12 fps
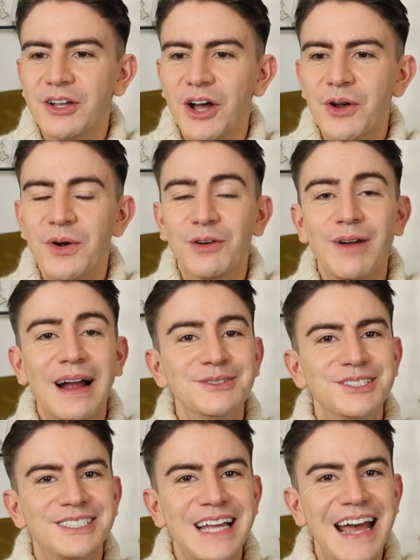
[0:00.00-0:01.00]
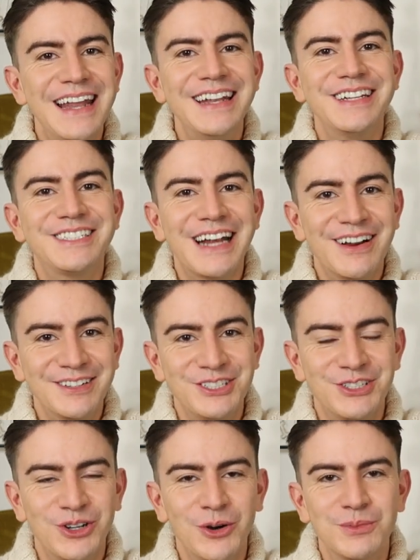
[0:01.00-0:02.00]
go around 10 charity
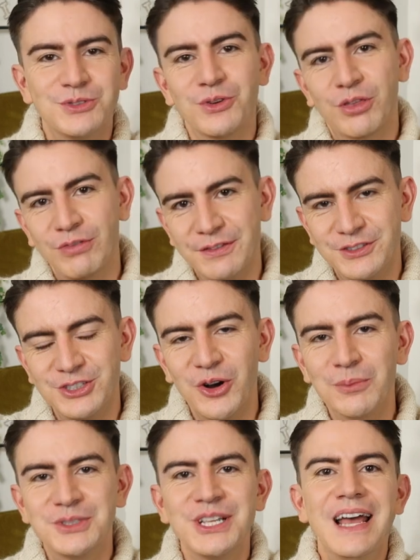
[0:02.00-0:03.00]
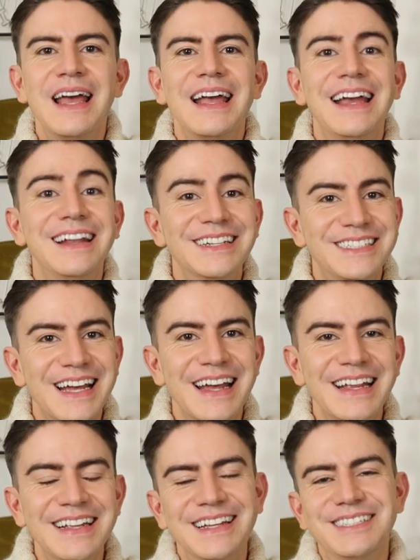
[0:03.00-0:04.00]
shops or thrift shops in a
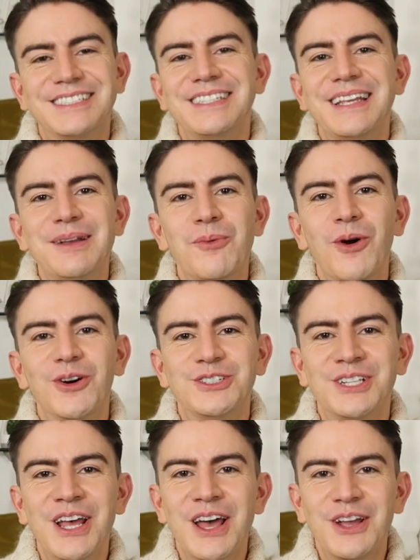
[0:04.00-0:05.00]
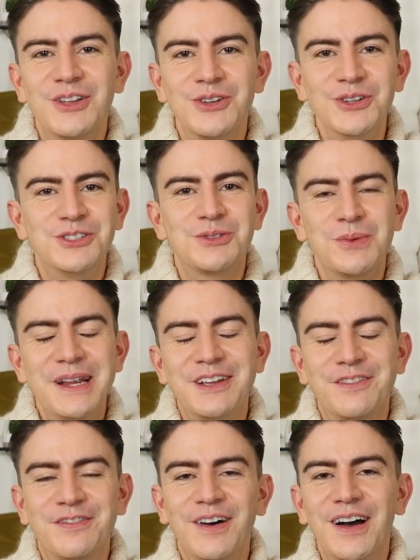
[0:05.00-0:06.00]
day and see what goods we
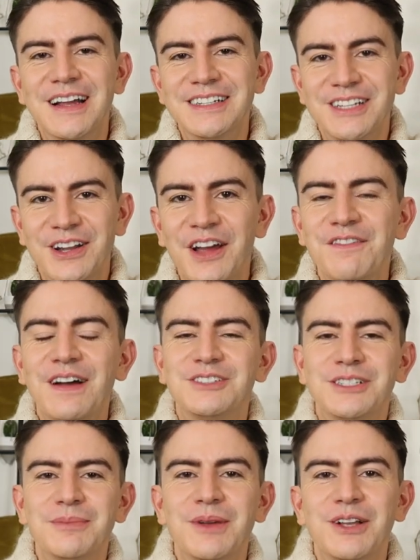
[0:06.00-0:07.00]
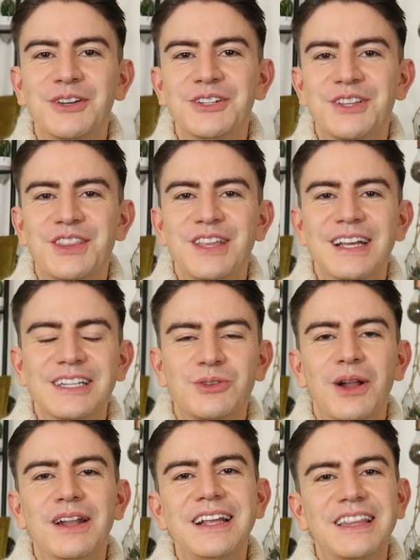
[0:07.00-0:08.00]
could find. And I found some good things,
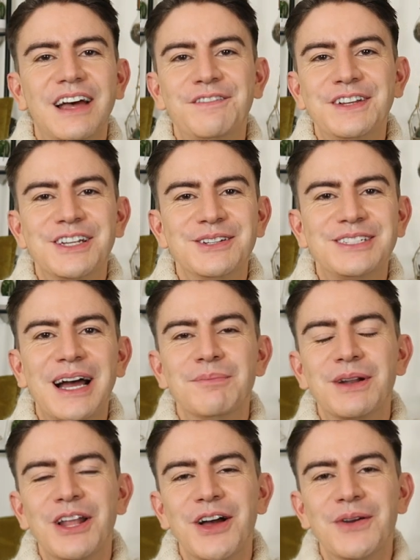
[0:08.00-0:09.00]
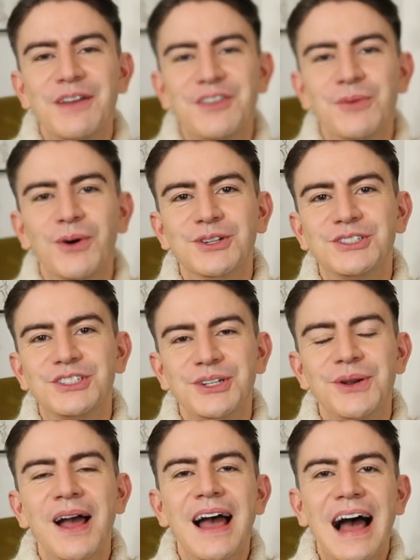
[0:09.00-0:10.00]
so I'll link that video down below if you want
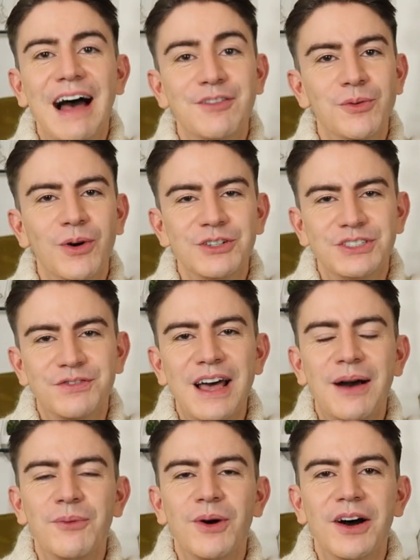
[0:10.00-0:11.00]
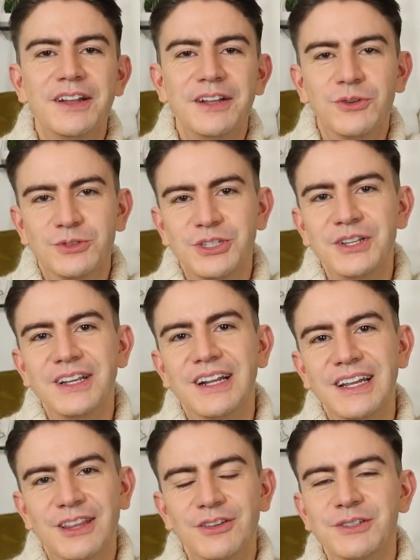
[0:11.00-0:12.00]
to have a watch of that one, and also you can
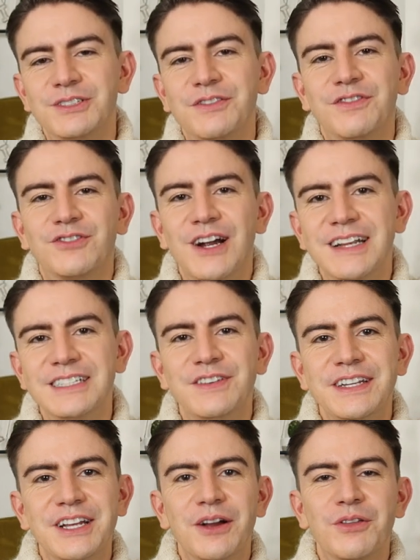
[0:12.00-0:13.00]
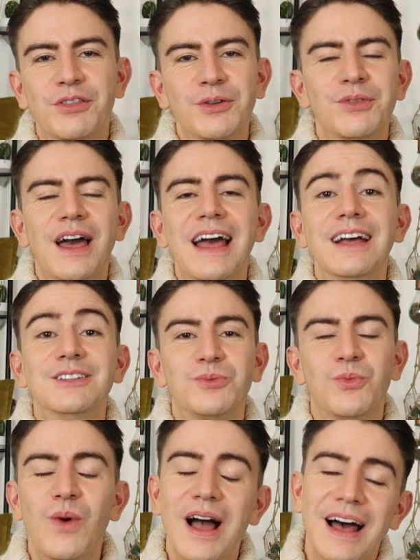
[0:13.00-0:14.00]
click through to Freya's video through there
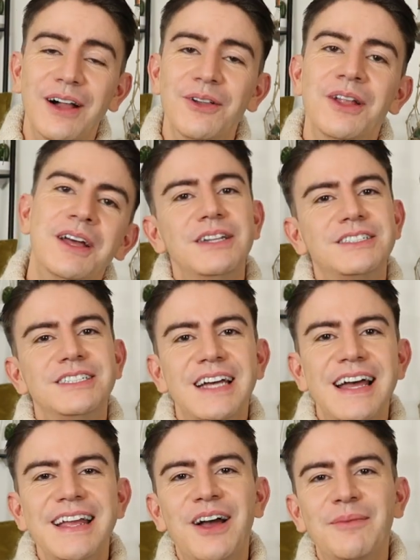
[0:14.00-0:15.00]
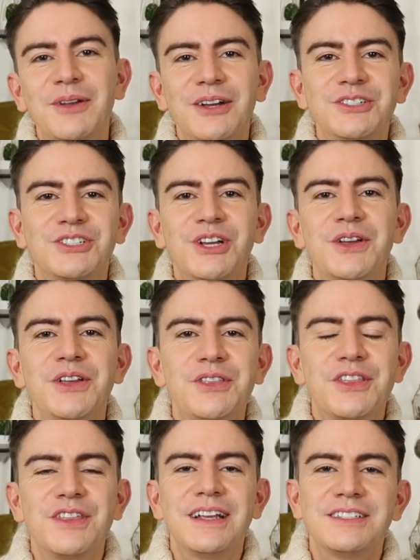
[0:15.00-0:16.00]
as well. But today I'm going to show you
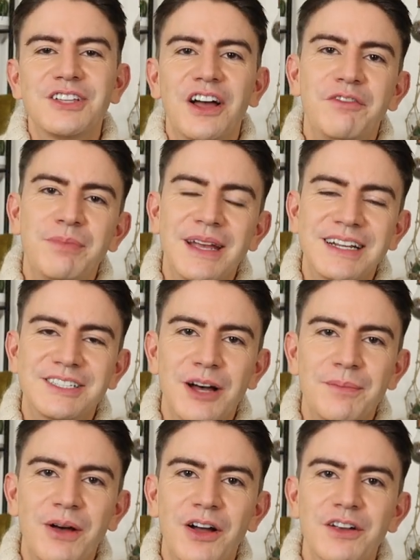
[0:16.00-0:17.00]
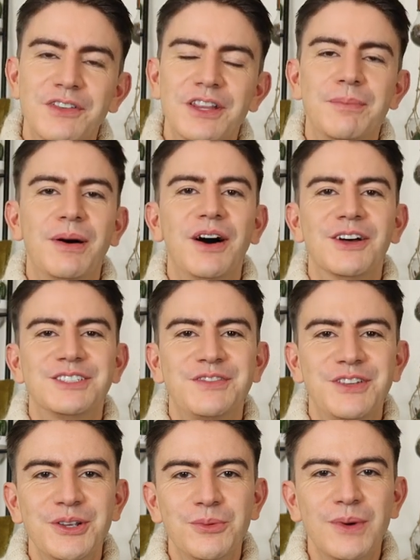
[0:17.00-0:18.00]
the things that I've picked up over the past
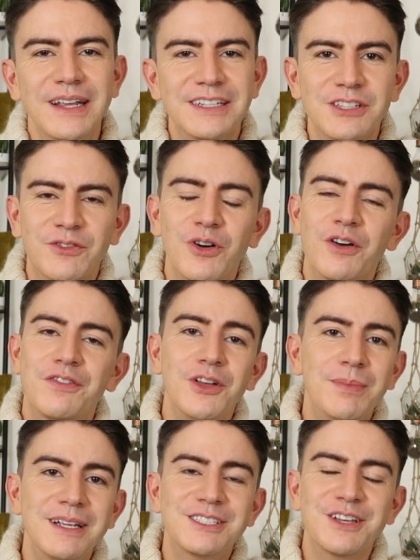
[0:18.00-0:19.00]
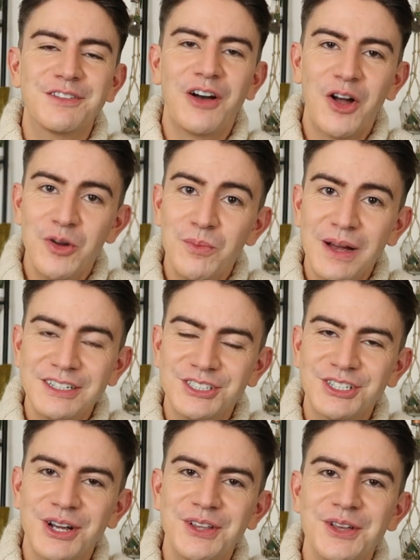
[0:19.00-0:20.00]
few weeks. I've got a few bits of homeware to
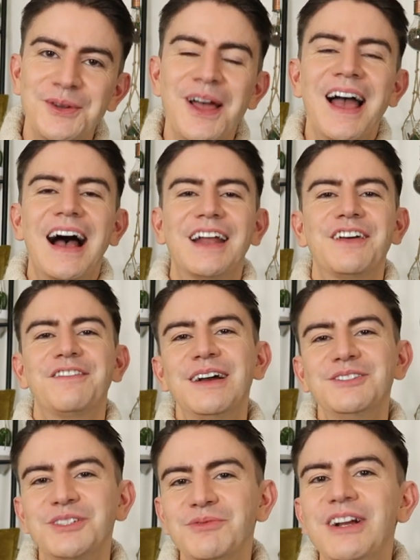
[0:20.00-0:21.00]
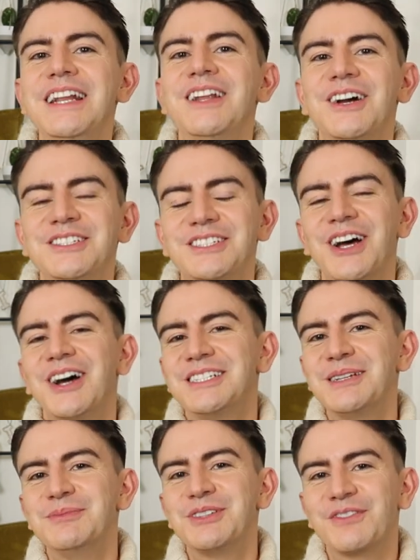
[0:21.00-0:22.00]
show you, and I found some really nice
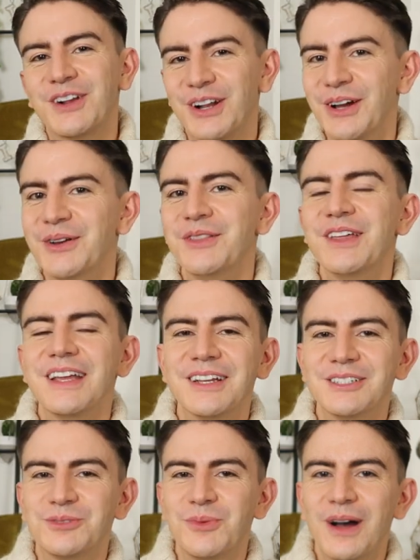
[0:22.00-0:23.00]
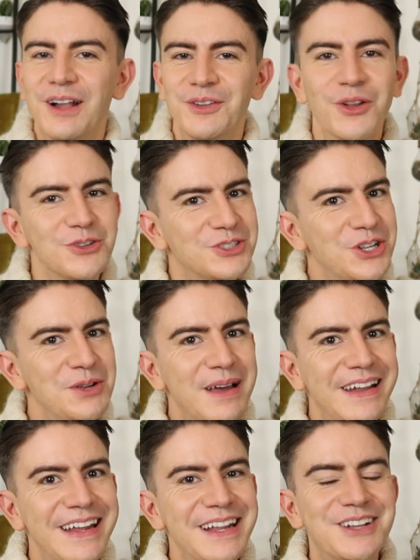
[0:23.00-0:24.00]
items of clothing as well. Not too
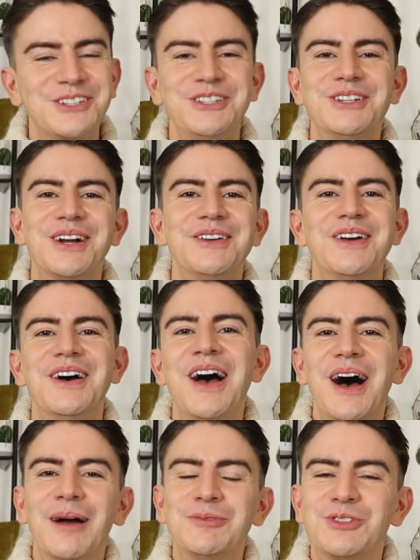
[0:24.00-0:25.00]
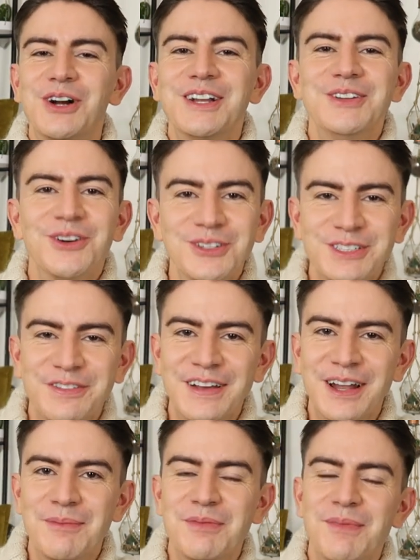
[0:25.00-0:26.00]
many, because you know that I'm trying not to
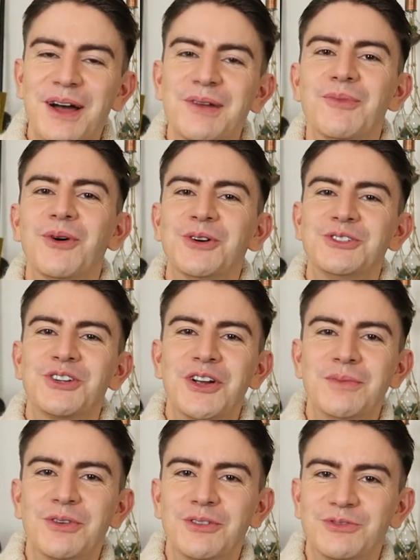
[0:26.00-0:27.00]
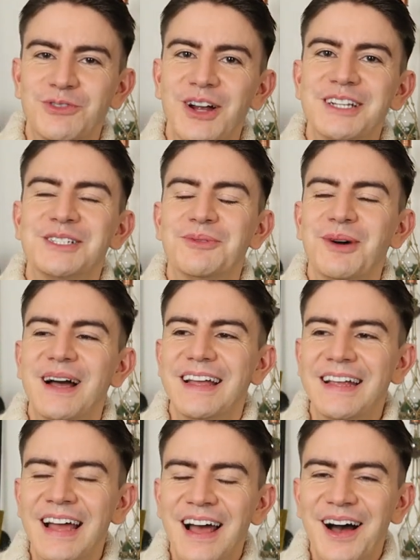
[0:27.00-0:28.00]
fill up my wardrobe right
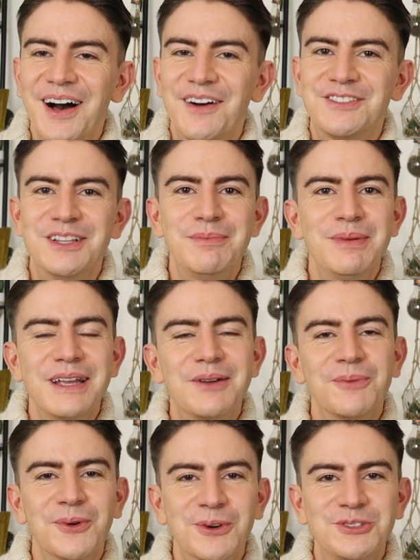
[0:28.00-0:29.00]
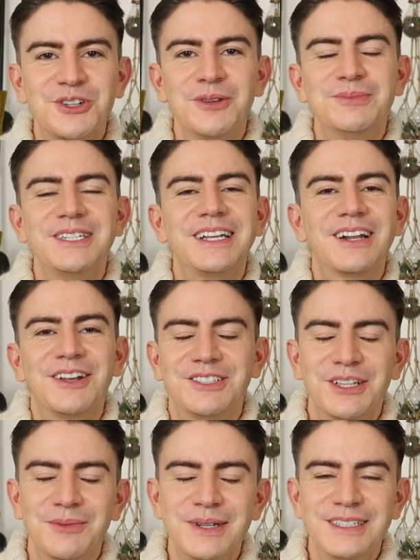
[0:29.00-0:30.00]
away after the big wardrobe declutter
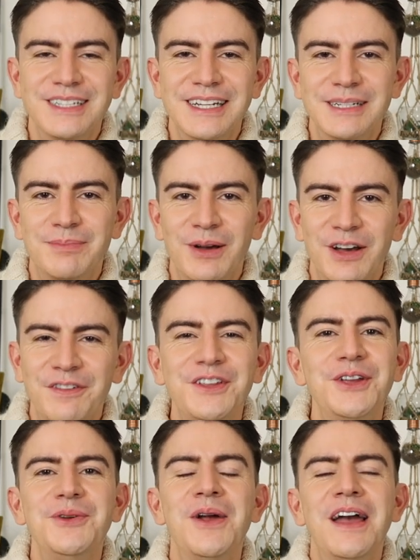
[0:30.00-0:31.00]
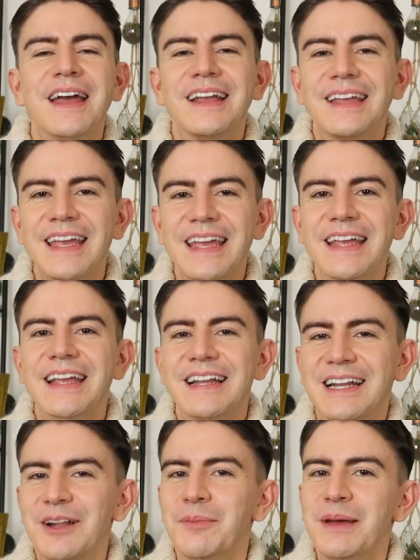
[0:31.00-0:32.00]
that we did, but a few key
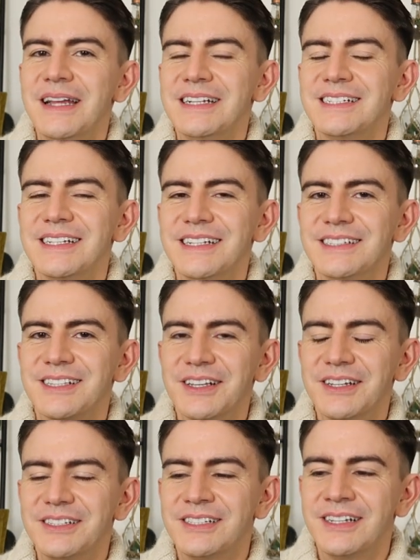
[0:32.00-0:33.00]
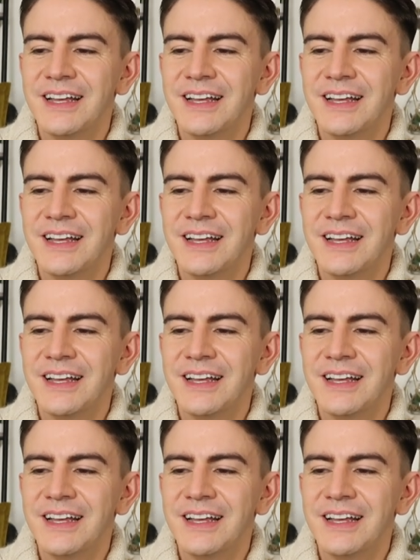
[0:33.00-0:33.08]
little pieces that,